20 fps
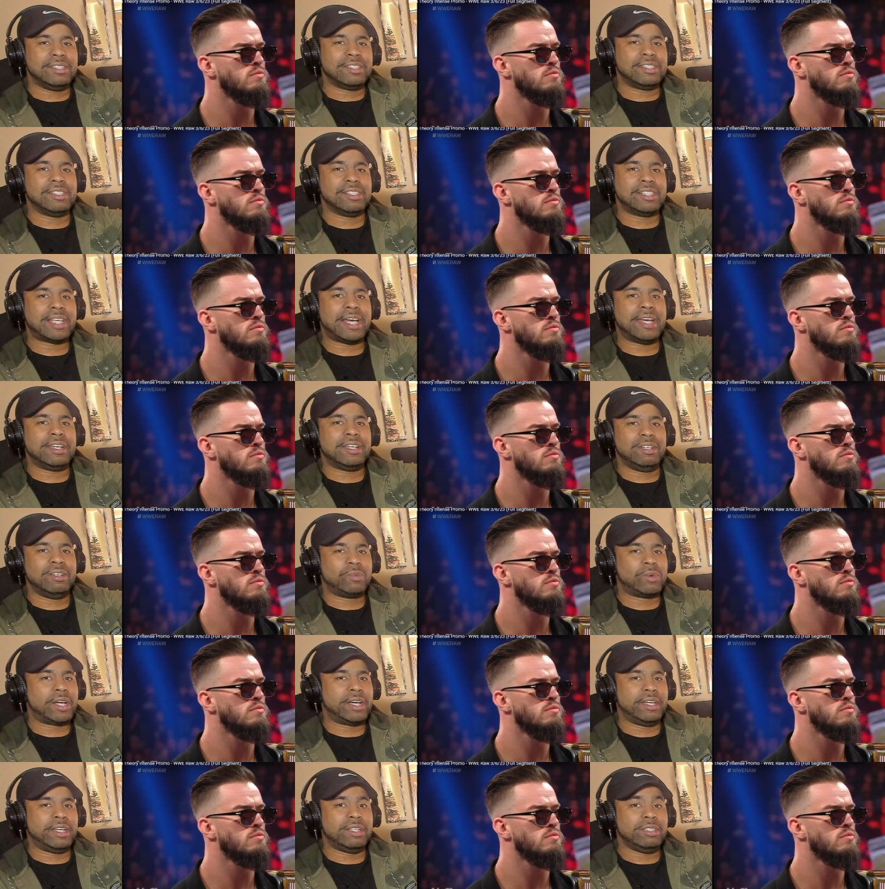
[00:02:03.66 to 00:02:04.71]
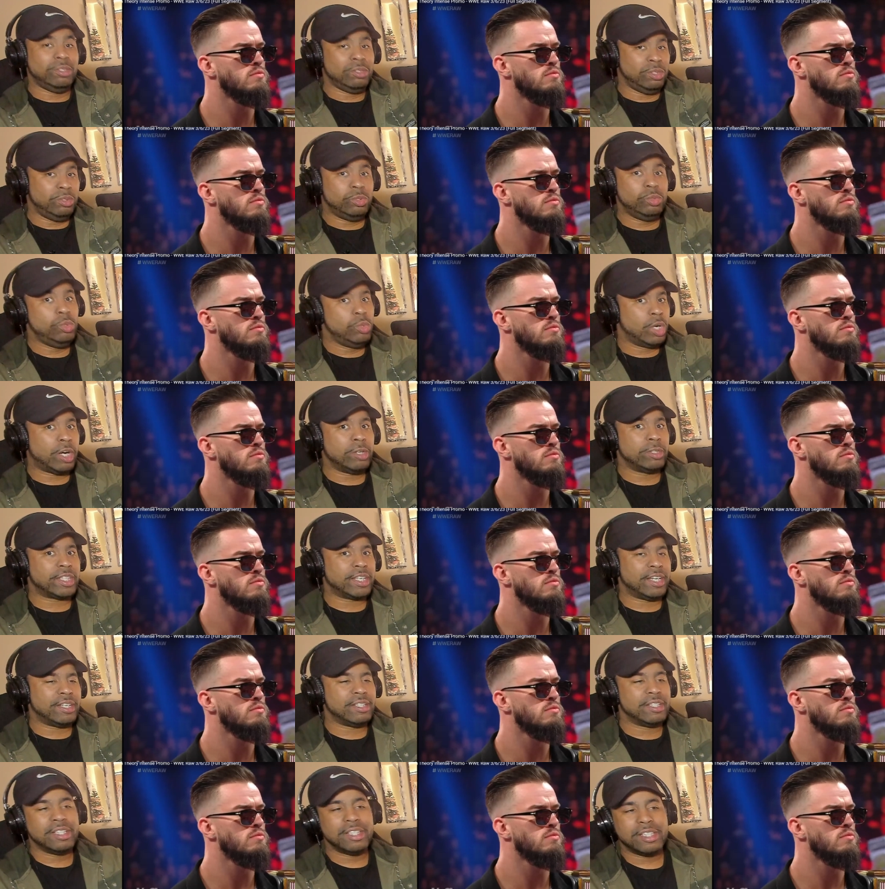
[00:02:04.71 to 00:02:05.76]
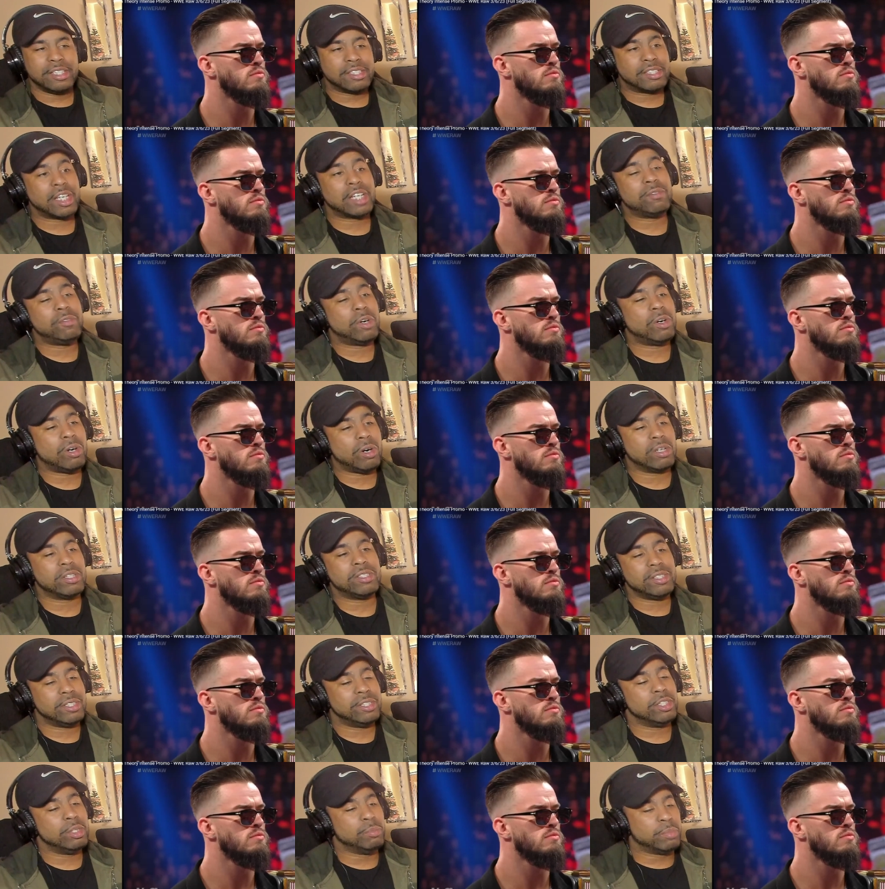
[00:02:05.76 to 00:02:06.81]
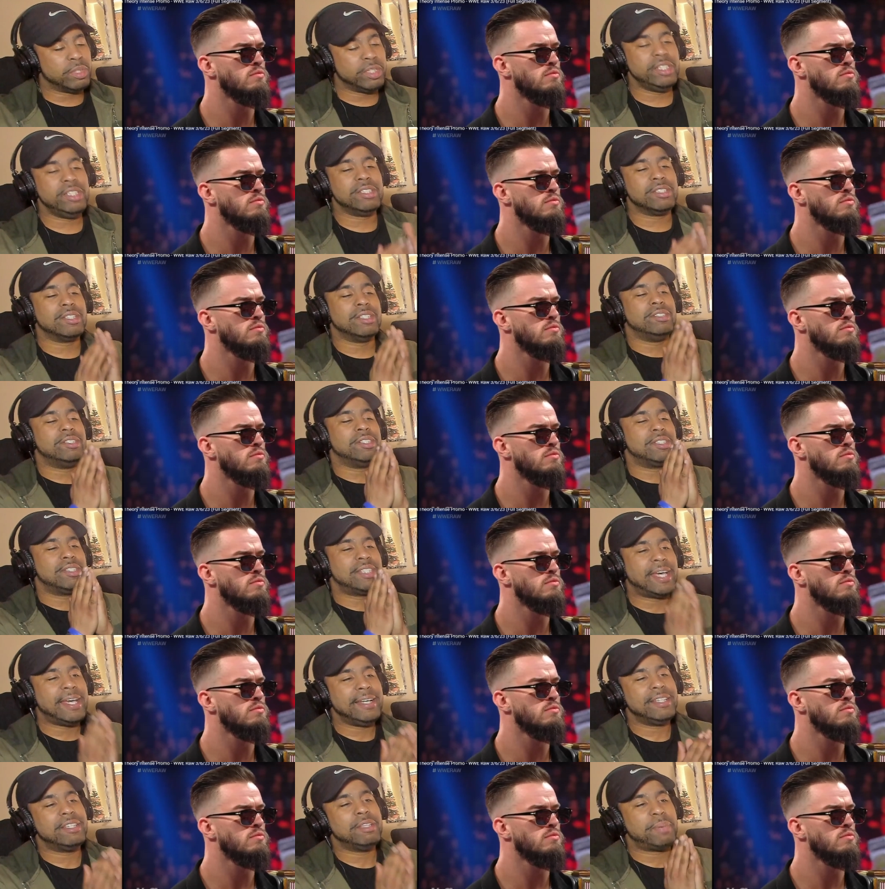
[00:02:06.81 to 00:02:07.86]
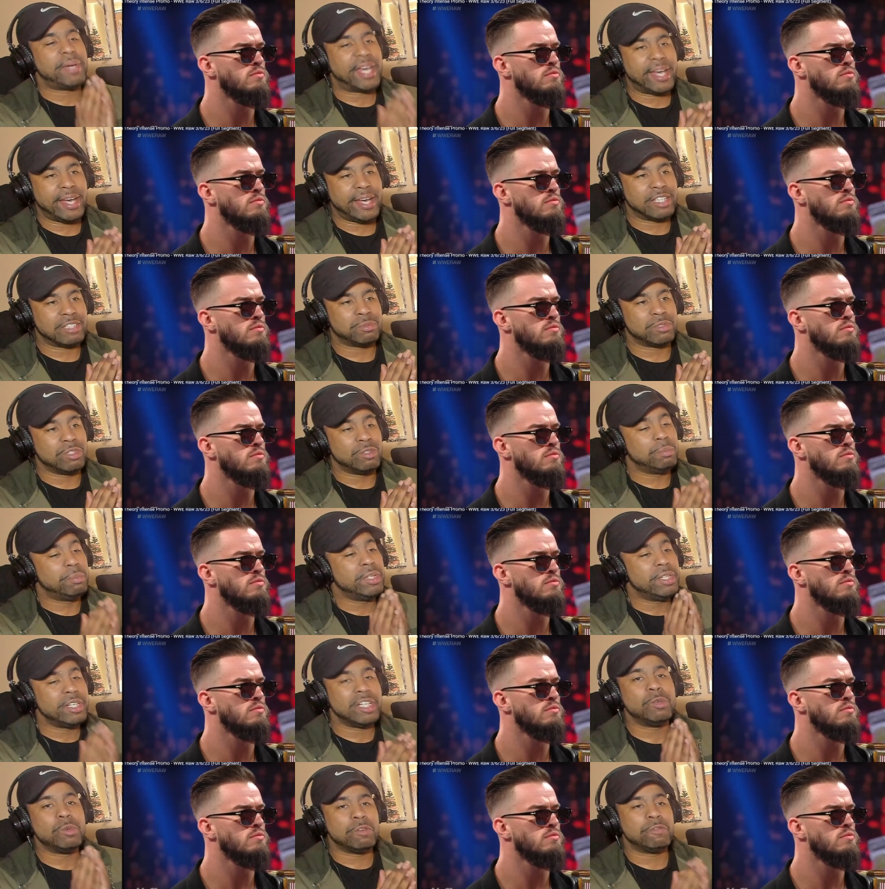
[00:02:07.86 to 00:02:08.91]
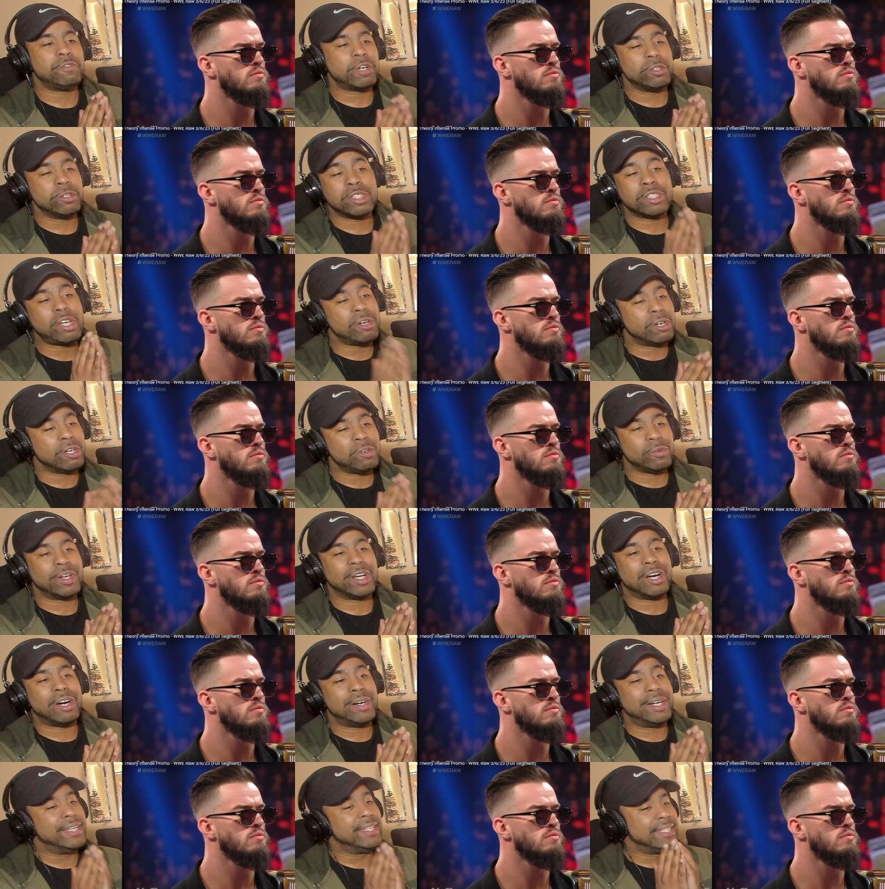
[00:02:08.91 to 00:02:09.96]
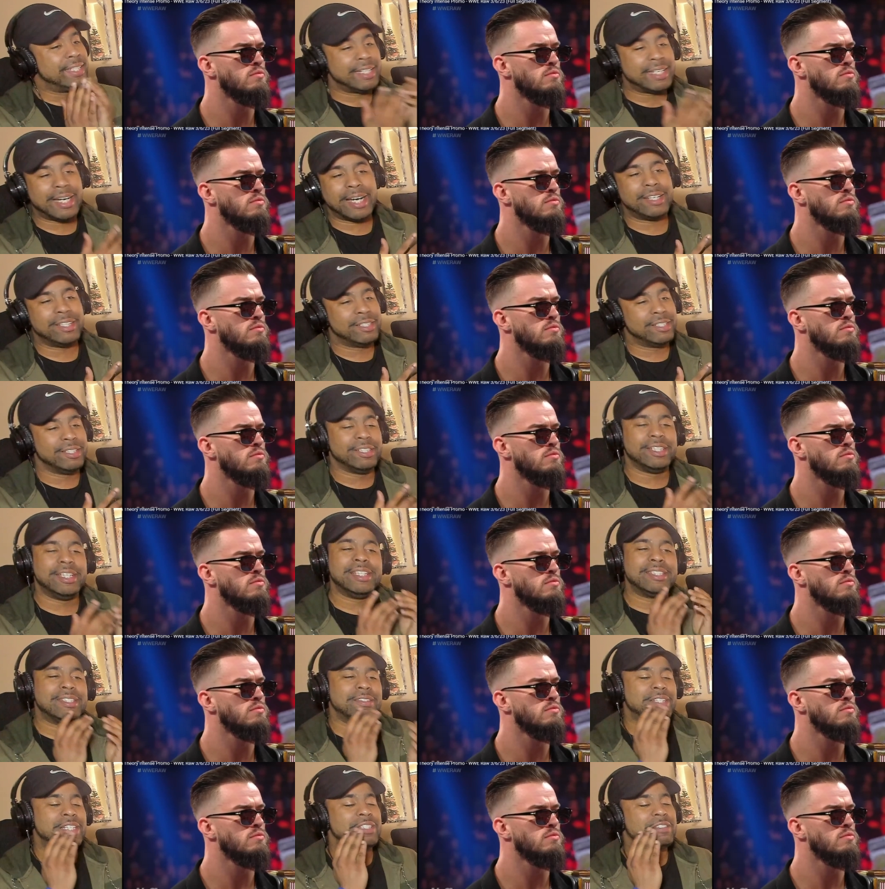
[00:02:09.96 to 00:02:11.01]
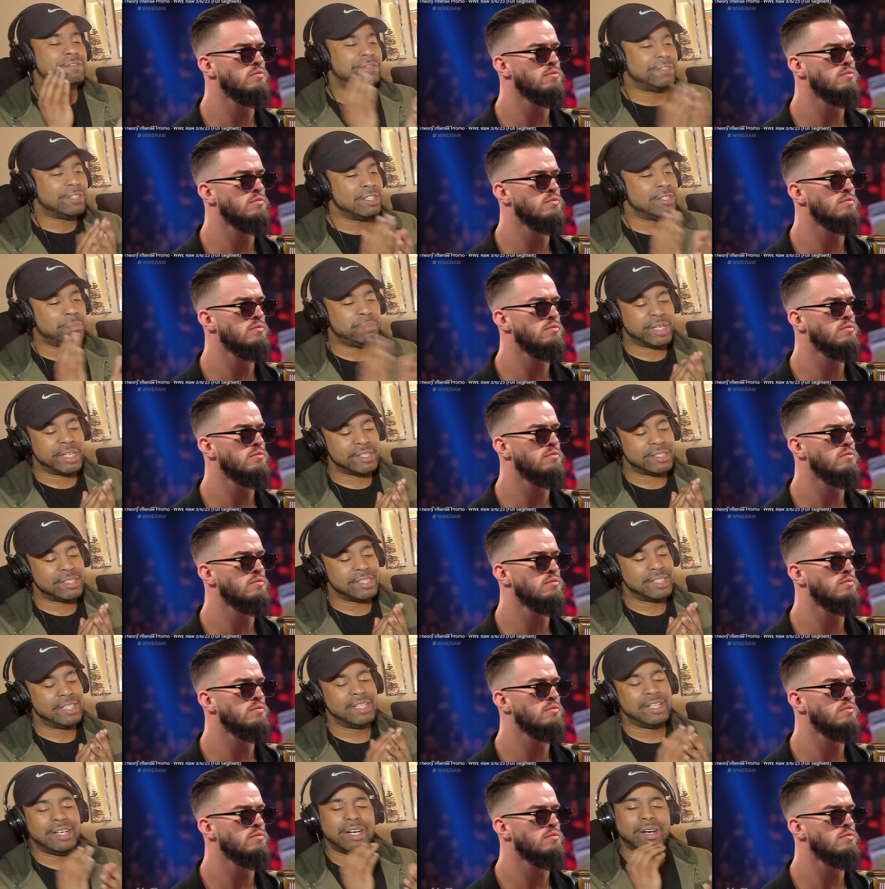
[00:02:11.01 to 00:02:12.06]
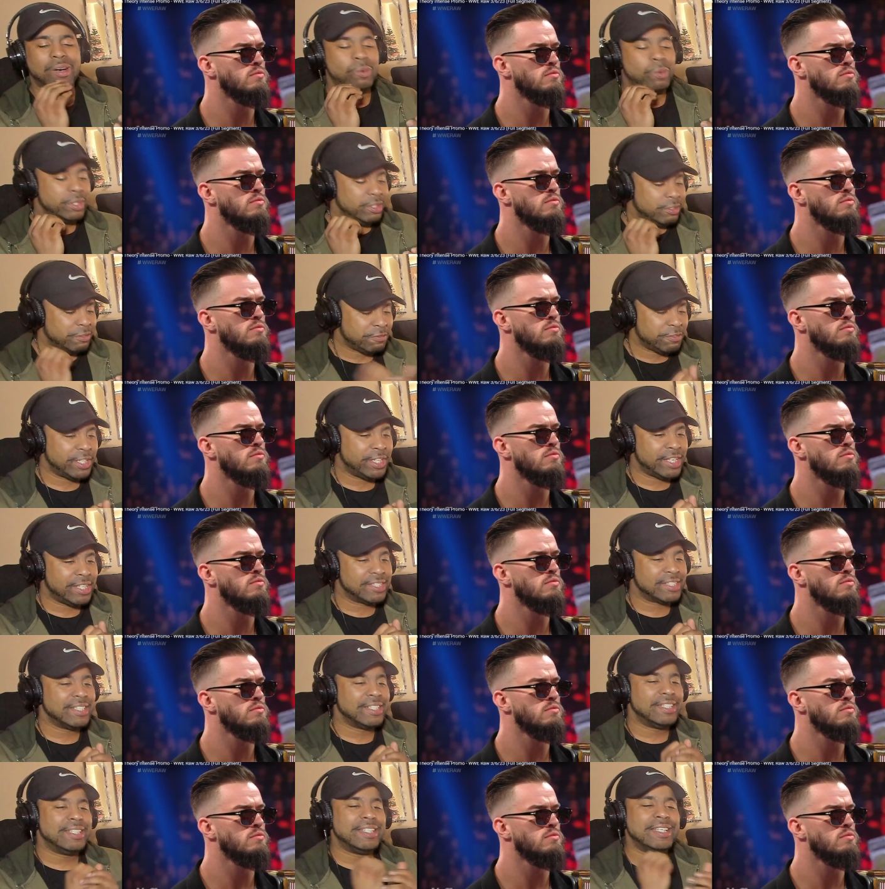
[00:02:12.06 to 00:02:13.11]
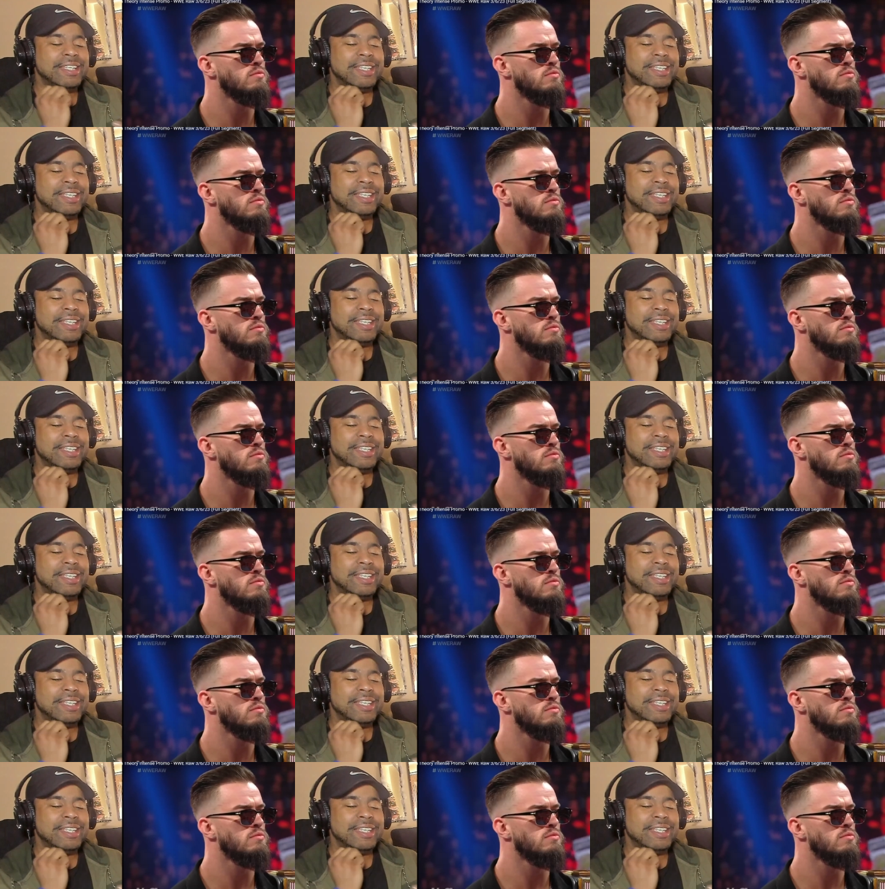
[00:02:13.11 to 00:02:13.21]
Speaker 1: just incited the riot. You, you, you heard that. Second of all, Austin Theory, please just take the pass, bro. Put it in reverse, turn around, and get out of there. It's it's for the best on one of your fans.